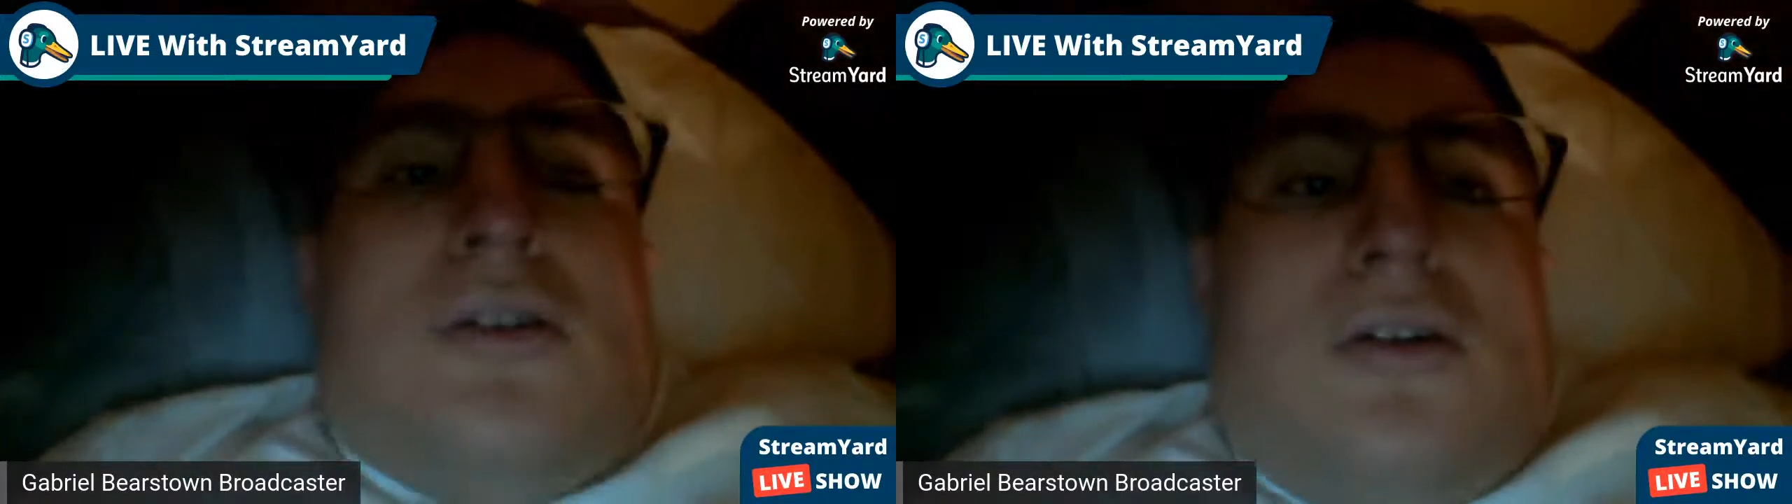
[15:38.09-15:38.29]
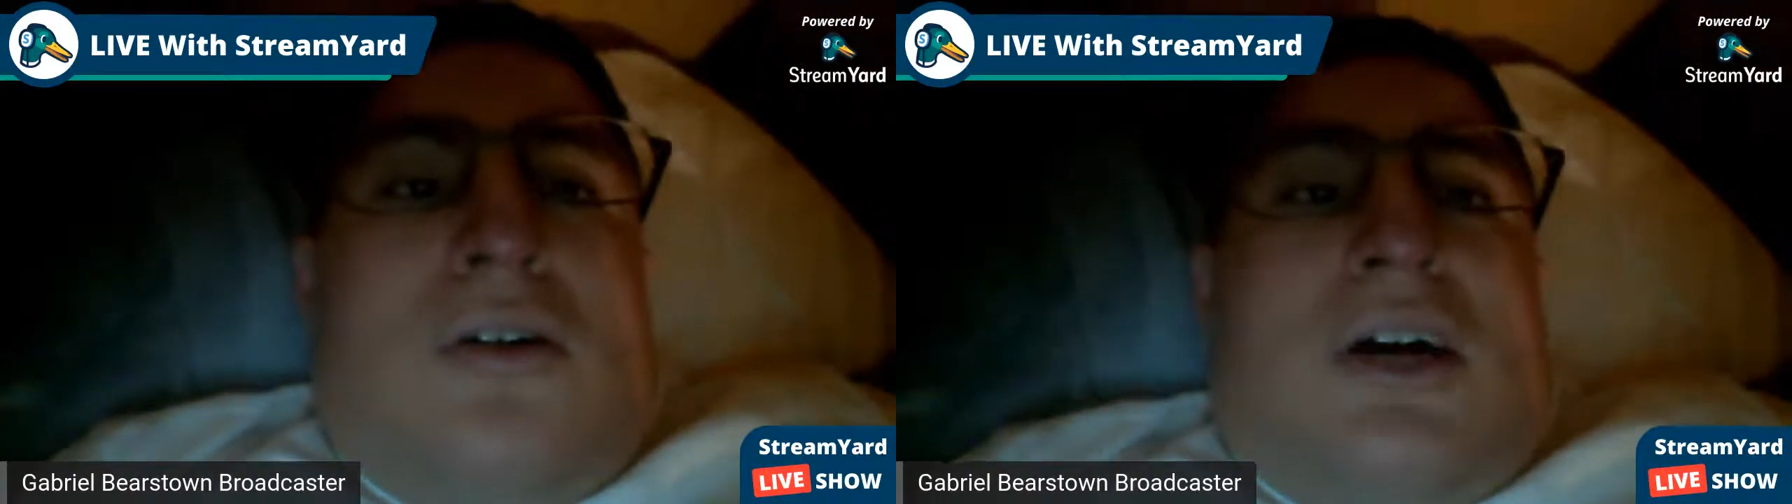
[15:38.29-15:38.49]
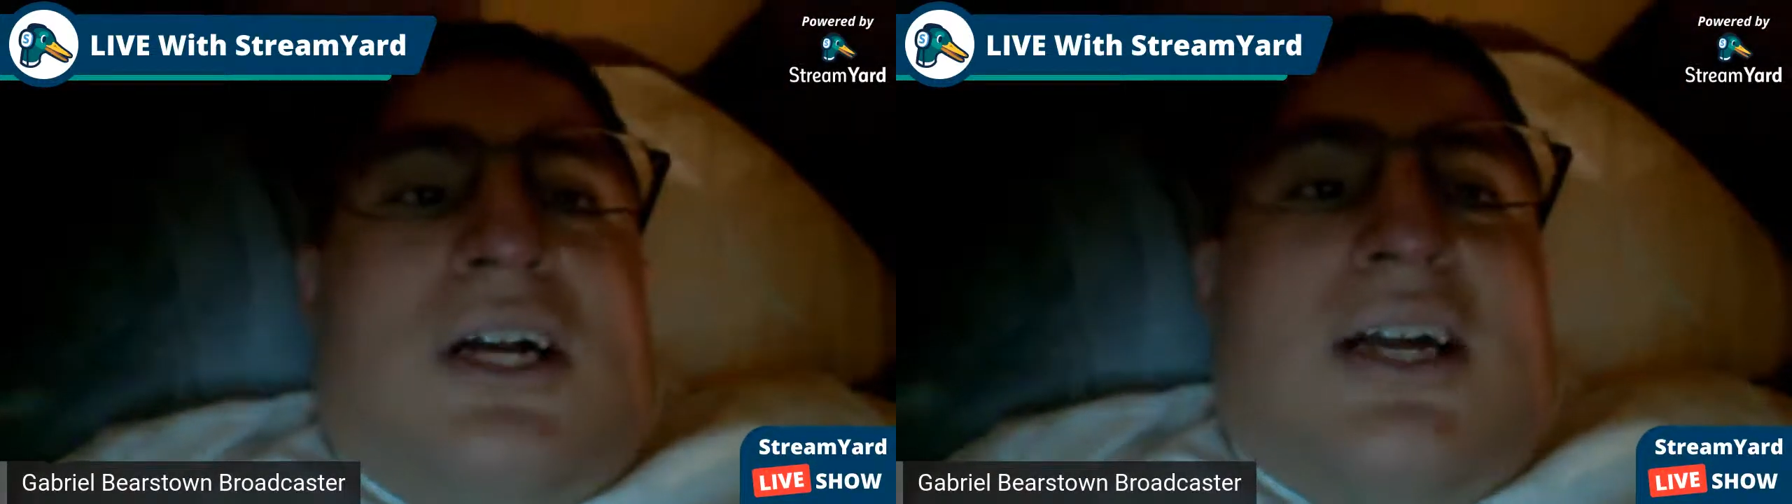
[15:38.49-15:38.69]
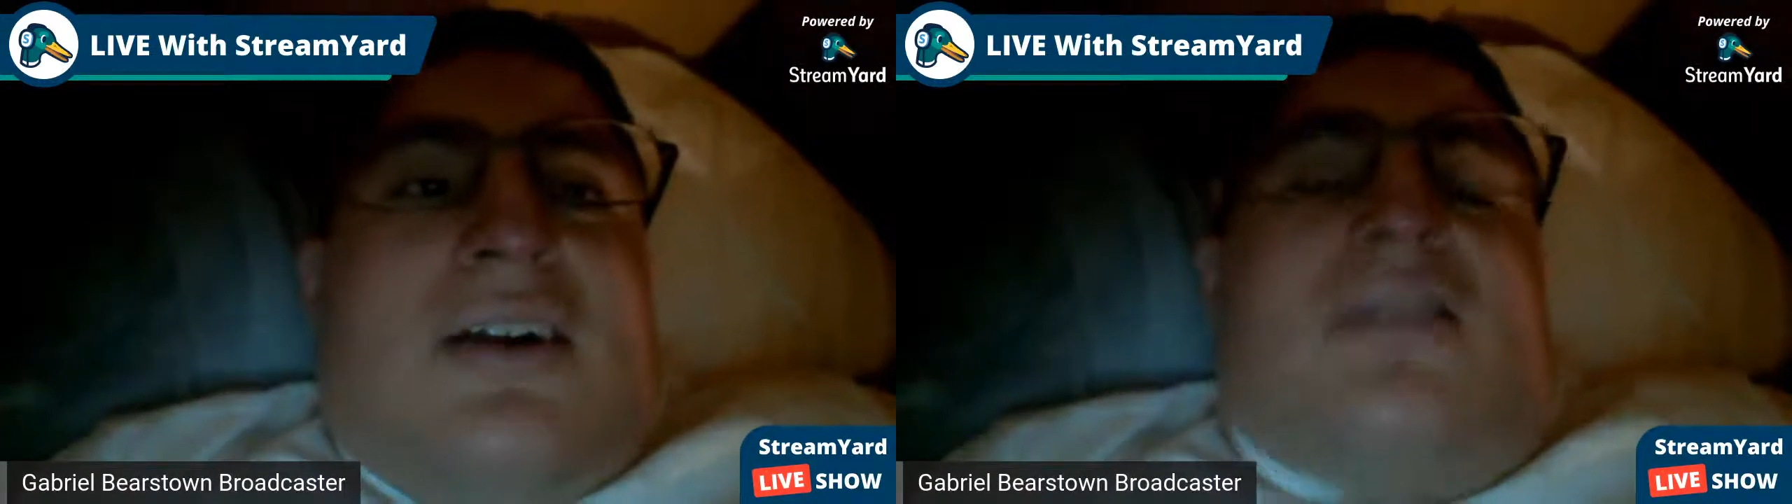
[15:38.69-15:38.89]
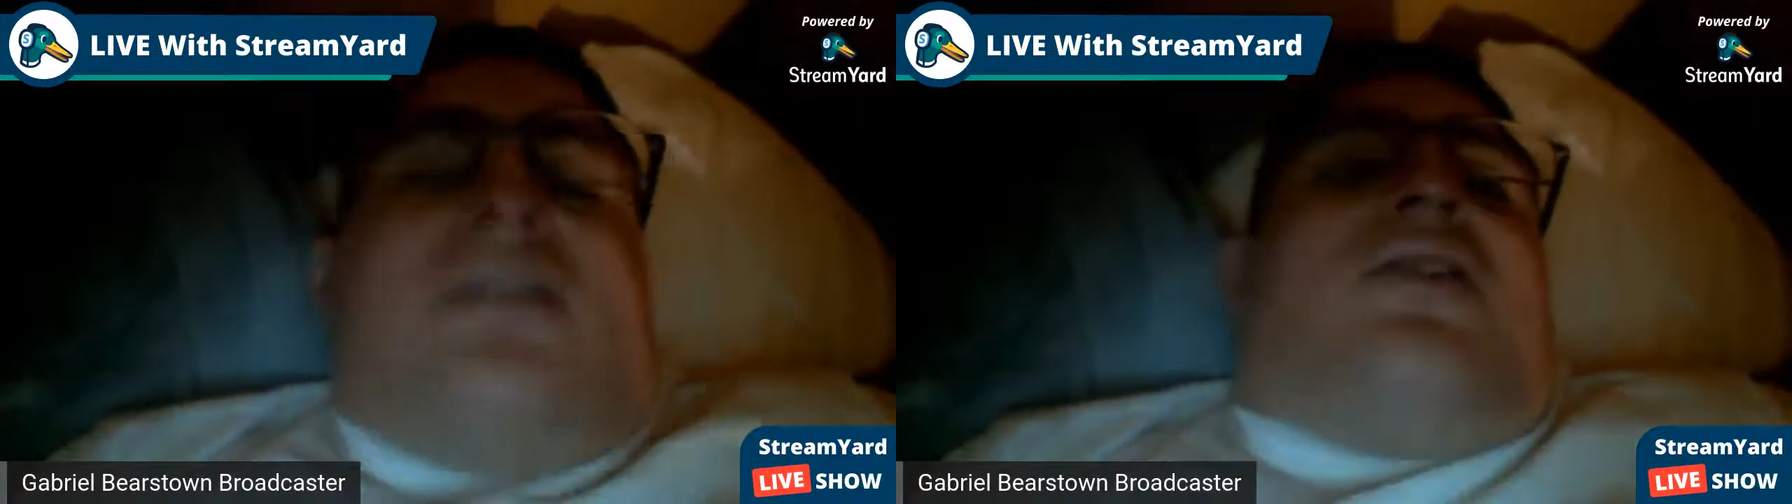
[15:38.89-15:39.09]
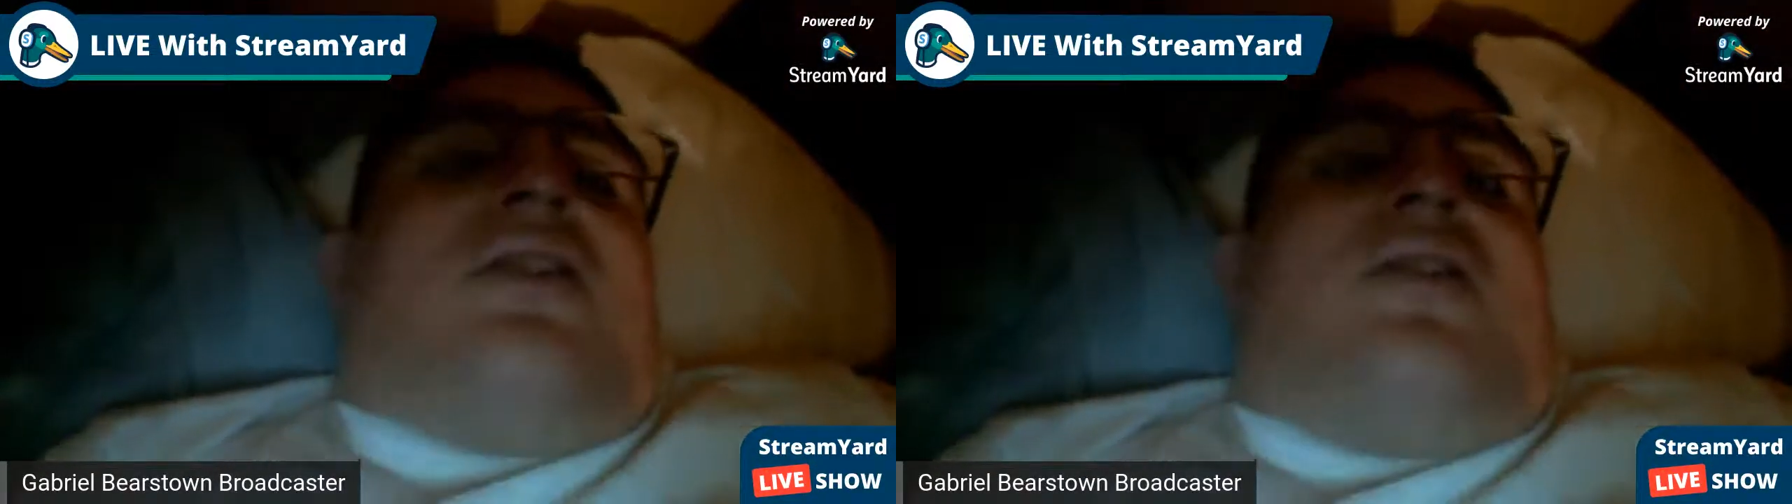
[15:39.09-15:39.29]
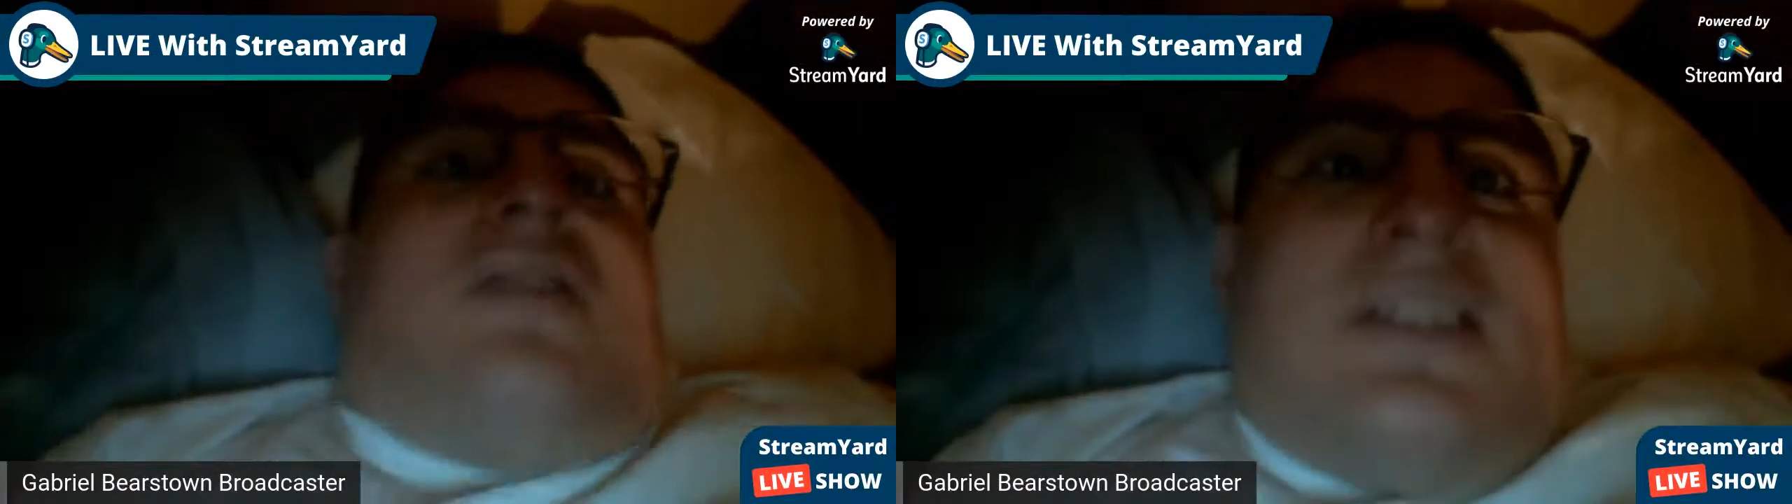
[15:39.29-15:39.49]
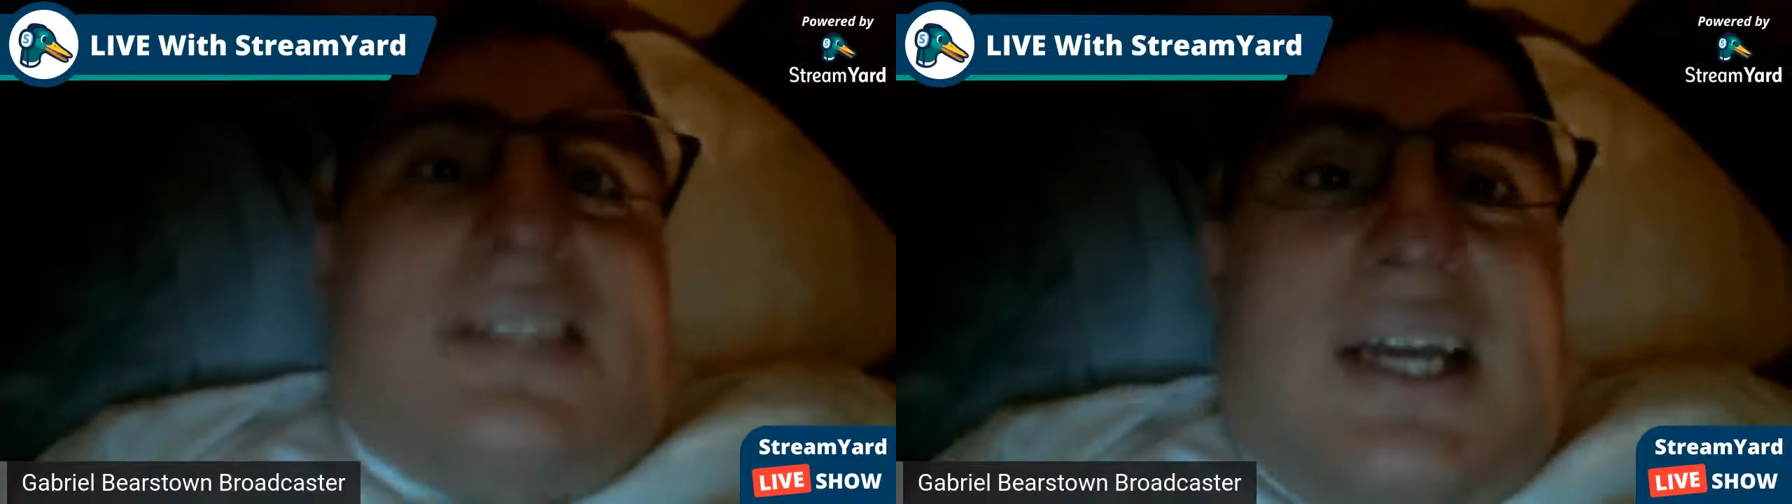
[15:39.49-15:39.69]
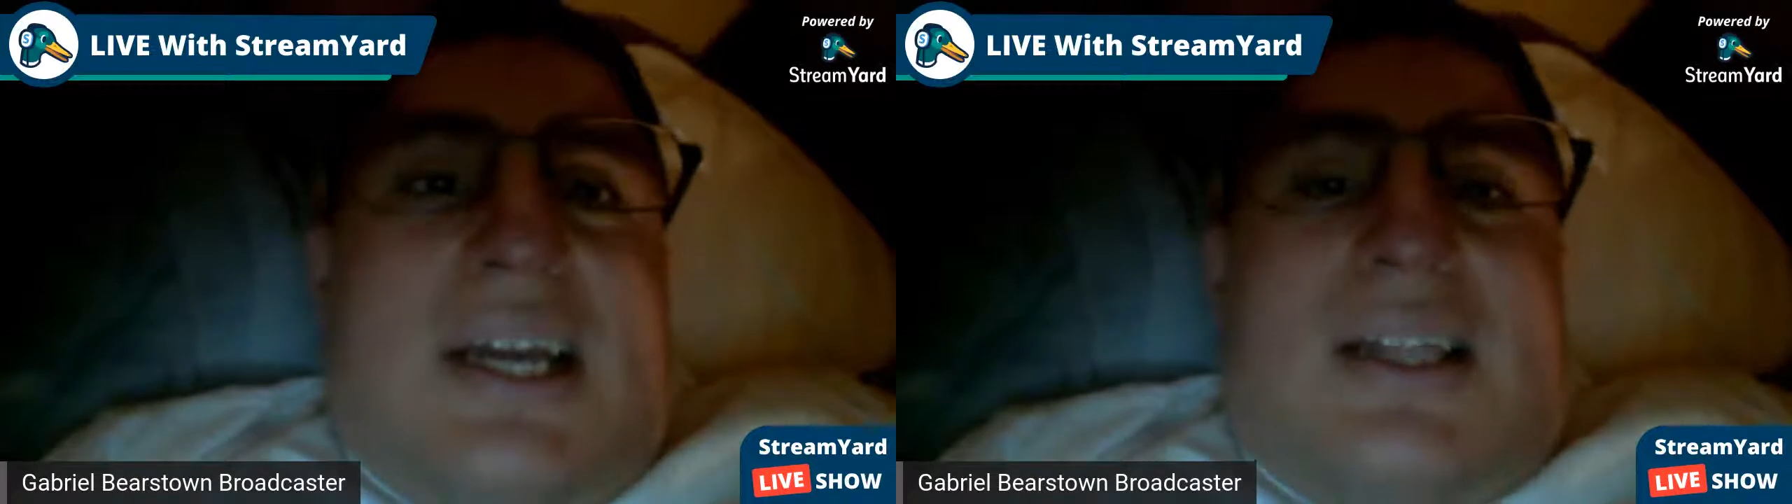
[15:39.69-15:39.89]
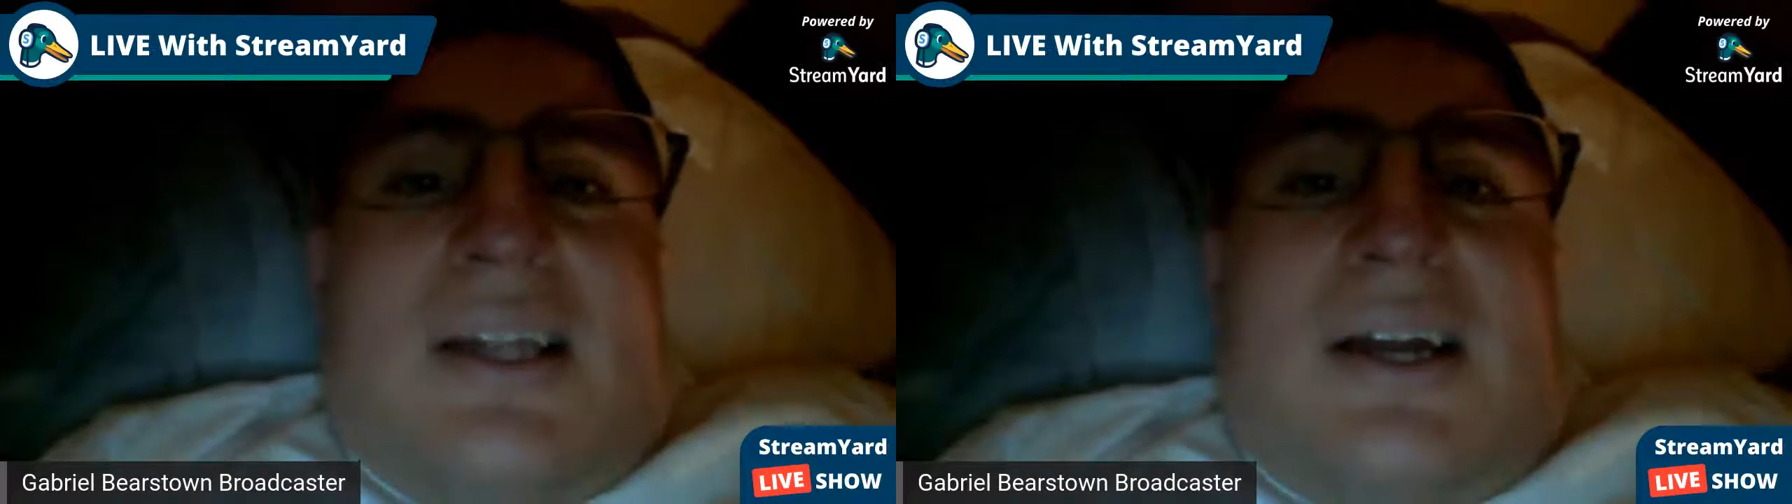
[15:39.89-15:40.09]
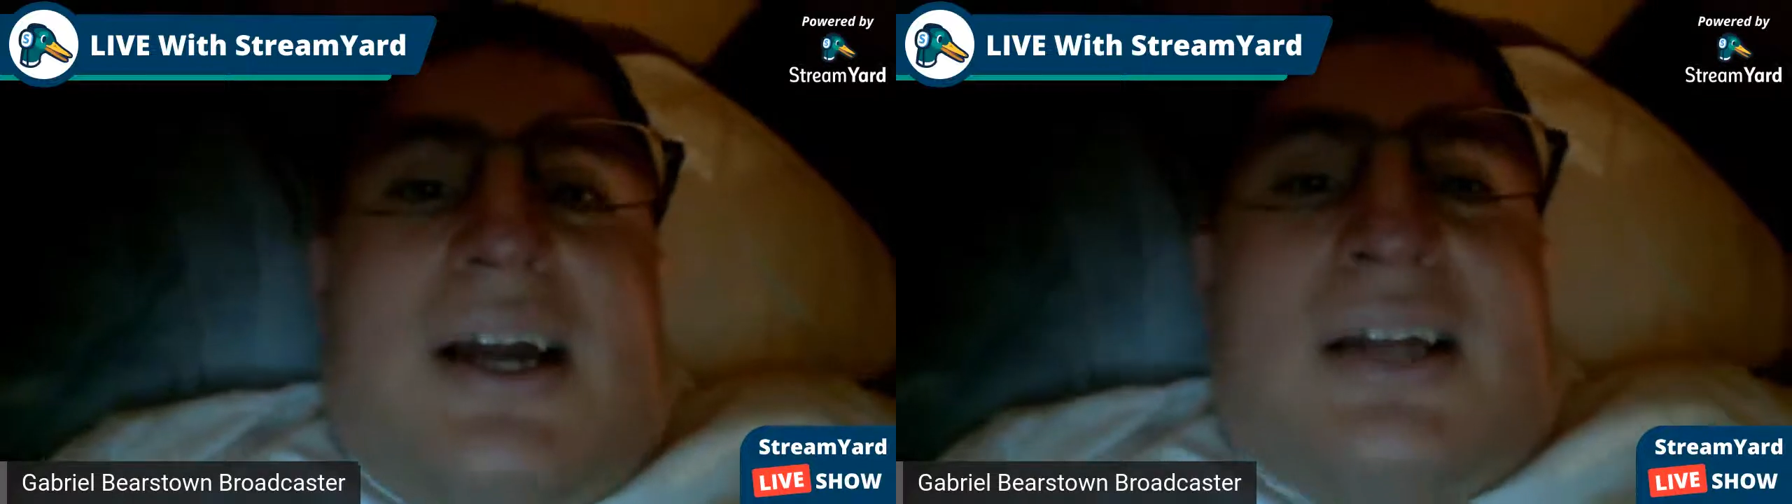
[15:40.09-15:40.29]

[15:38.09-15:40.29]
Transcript: or say the